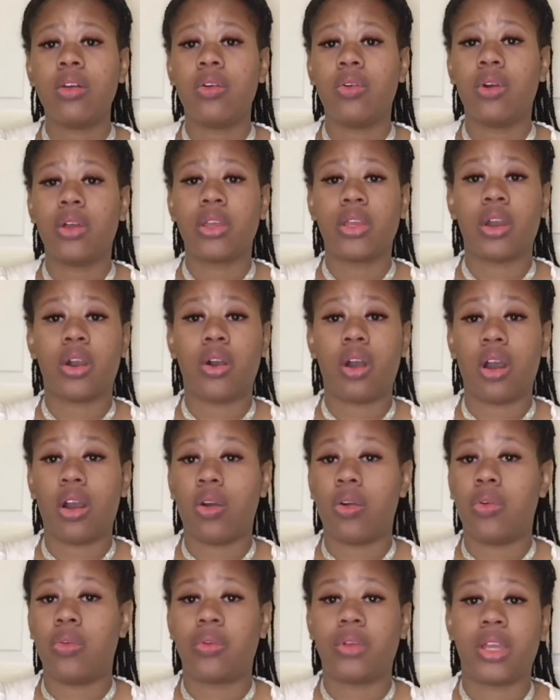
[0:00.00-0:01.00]
or your
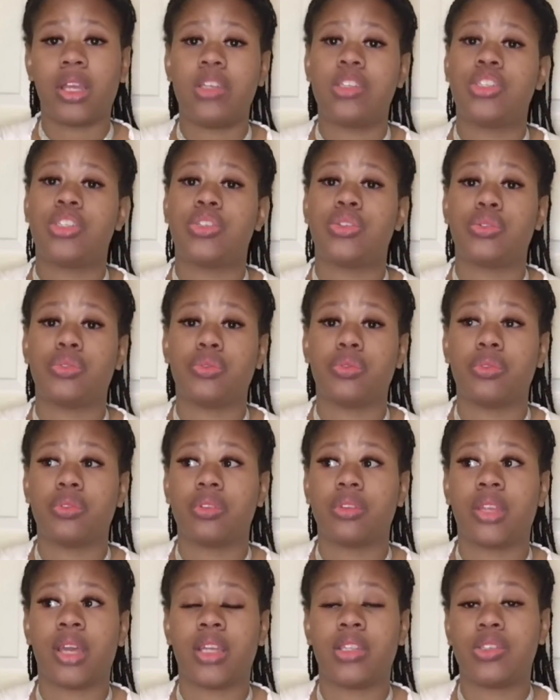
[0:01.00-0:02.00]
own issue
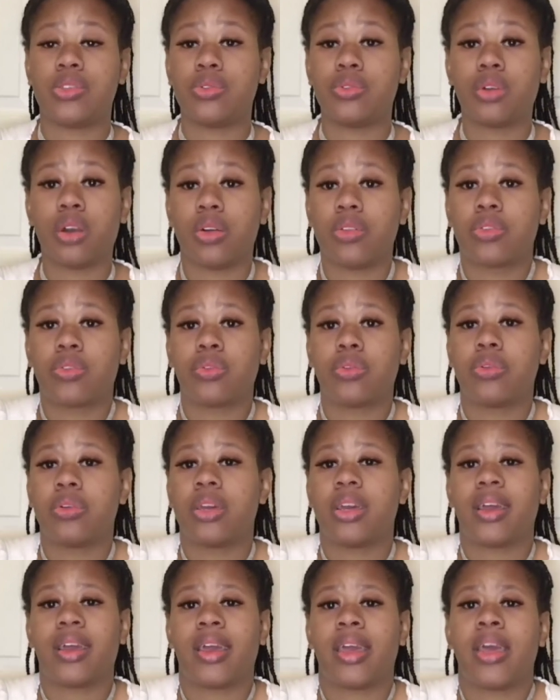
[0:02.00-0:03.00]
that you go
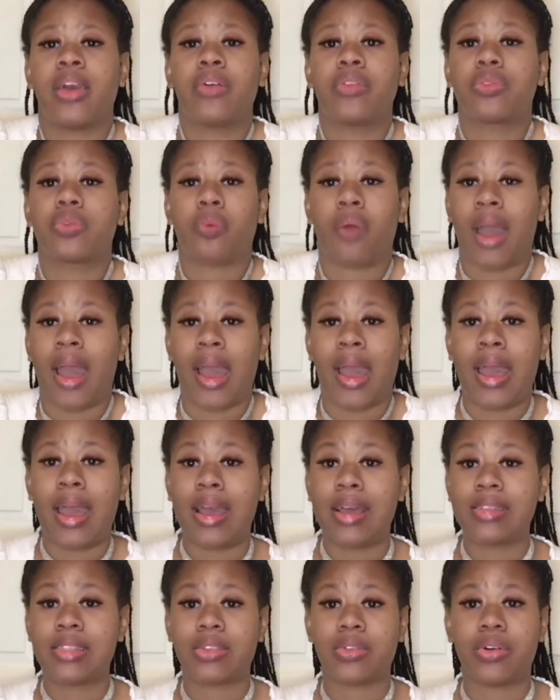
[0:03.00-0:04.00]
through
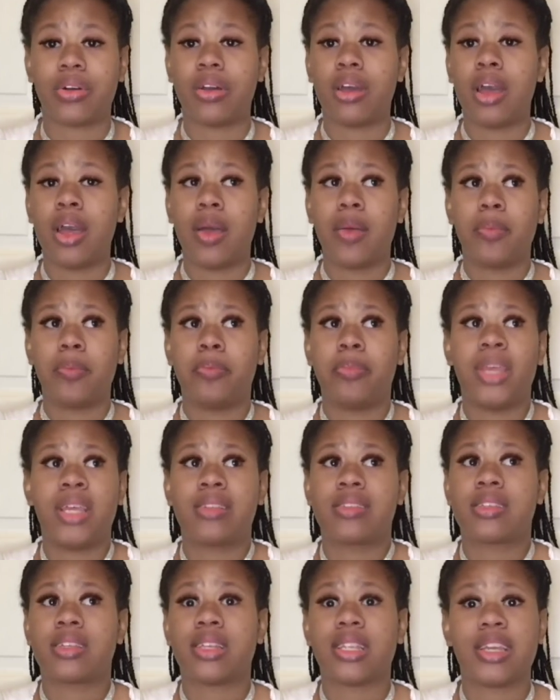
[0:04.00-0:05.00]
health-wise or
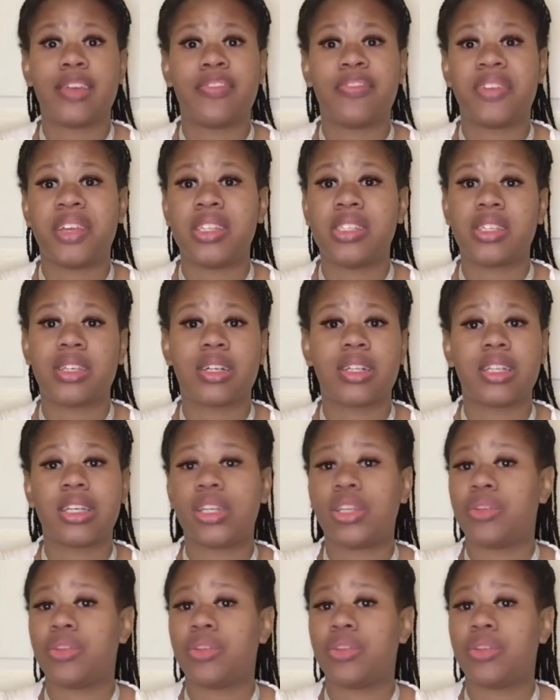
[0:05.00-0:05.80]
mentally, physically.